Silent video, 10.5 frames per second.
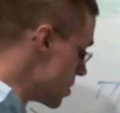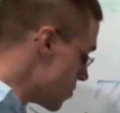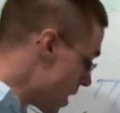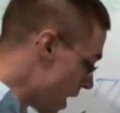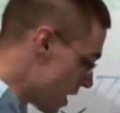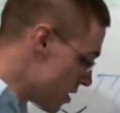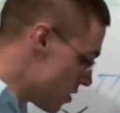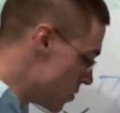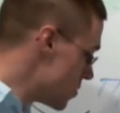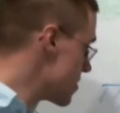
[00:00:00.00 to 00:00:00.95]
you can
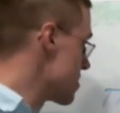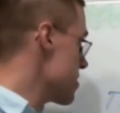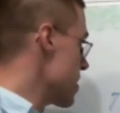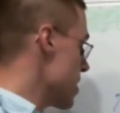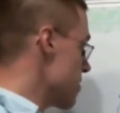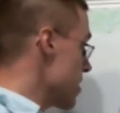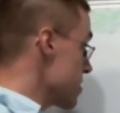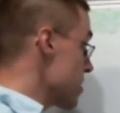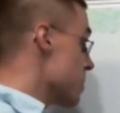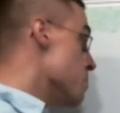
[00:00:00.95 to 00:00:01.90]
use, say,
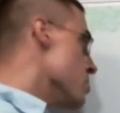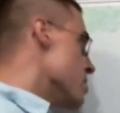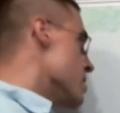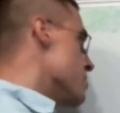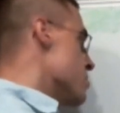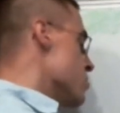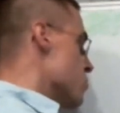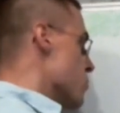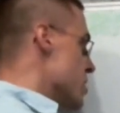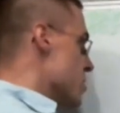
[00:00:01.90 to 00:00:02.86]
things like pulleys to
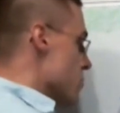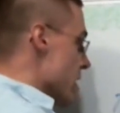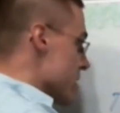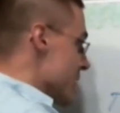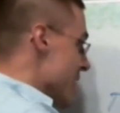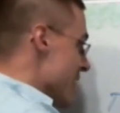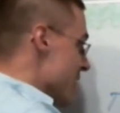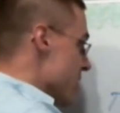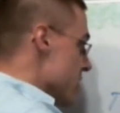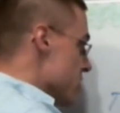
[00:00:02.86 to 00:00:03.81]
redirect
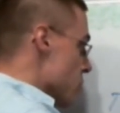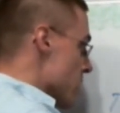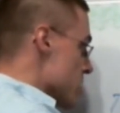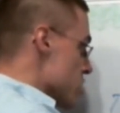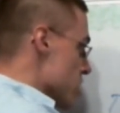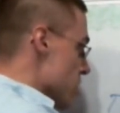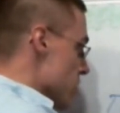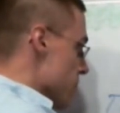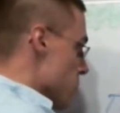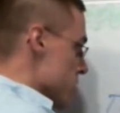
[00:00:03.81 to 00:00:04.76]
the direction
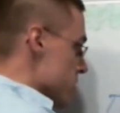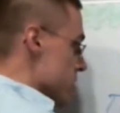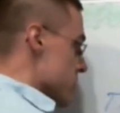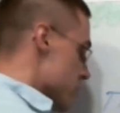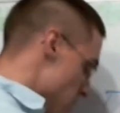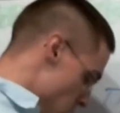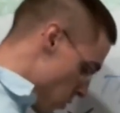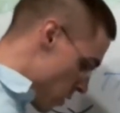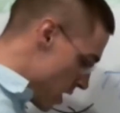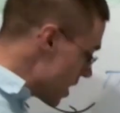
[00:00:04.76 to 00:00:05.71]
of forces.
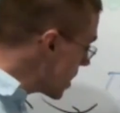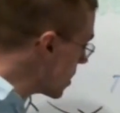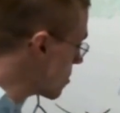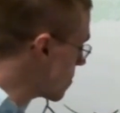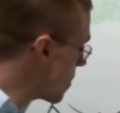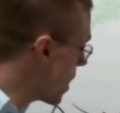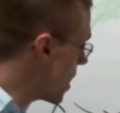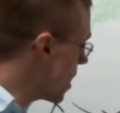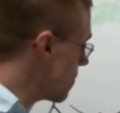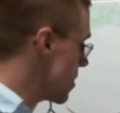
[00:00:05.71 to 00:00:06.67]
So here I
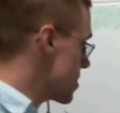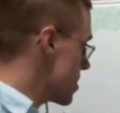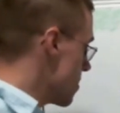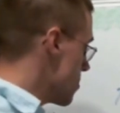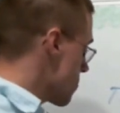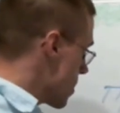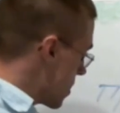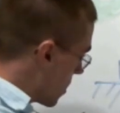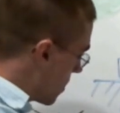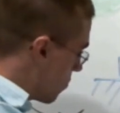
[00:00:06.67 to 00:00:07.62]
have an example, right?
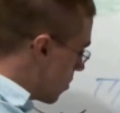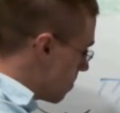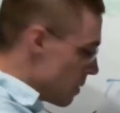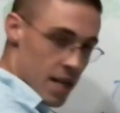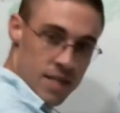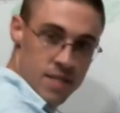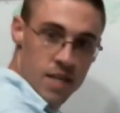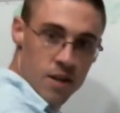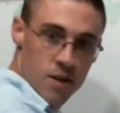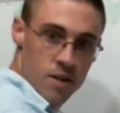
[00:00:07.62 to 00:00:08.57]
I have one box
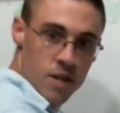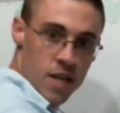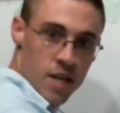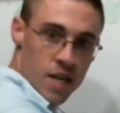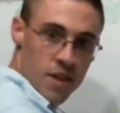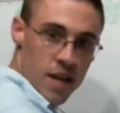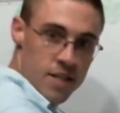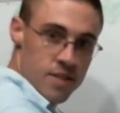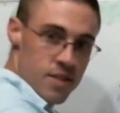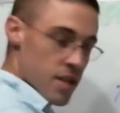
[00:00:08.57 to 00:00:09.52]
here
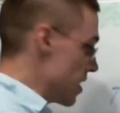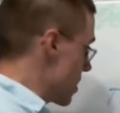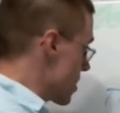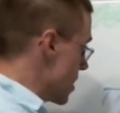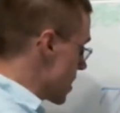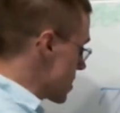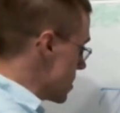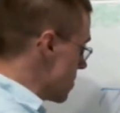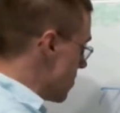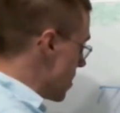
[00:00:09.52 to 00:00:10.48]
that's
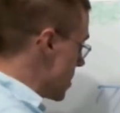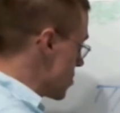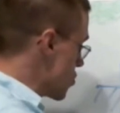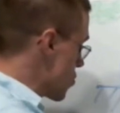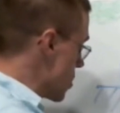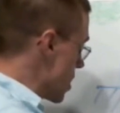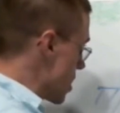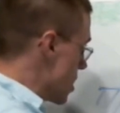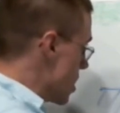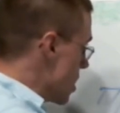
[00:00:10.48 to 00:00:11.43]
connected by a
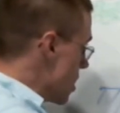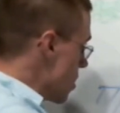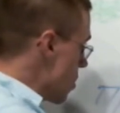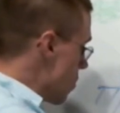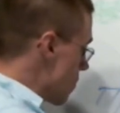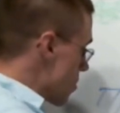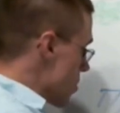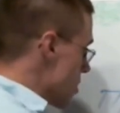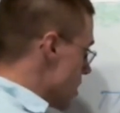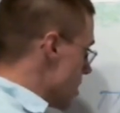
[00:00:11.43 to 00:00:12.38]
string
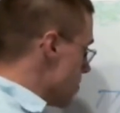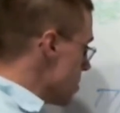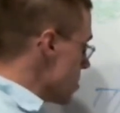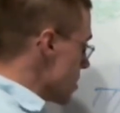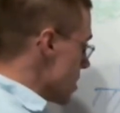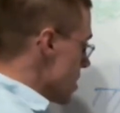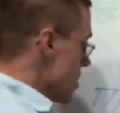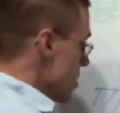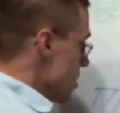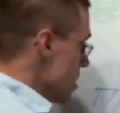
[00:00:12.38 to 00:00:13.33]
over a pulley
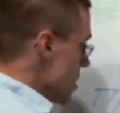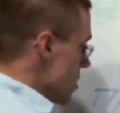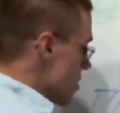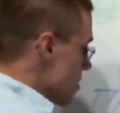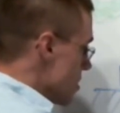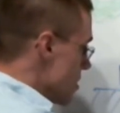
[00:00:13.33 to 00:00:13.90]
here.